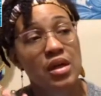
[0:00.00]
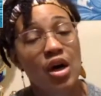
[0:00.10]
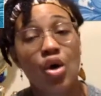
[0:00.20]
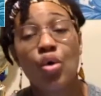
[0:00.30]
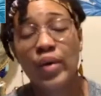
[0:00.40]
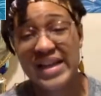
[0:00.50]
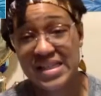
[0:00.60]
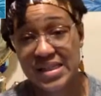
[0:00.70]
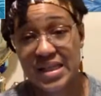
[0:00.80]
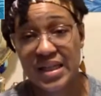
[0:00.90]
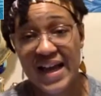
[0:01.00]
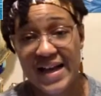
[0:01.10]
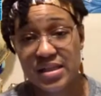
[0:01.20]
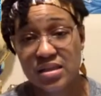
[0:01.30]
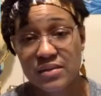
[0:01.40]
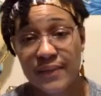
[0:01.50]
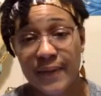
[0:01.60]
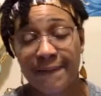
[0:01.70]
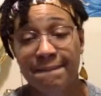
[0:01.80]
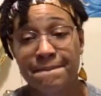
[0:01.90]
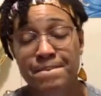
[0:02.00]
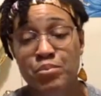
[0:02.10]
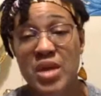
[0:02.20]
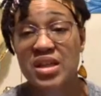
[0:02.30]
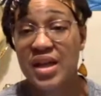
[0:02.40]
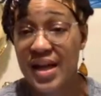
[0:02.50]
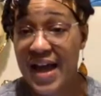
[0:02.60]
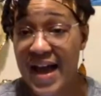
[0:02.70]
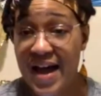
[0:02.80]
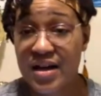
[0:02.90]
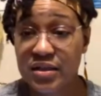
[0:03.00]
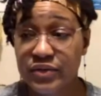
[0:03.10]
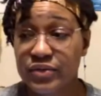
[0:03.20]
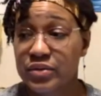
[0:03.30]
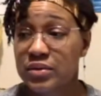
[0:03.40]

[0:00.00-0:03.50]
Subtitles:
a Oasis class, and they have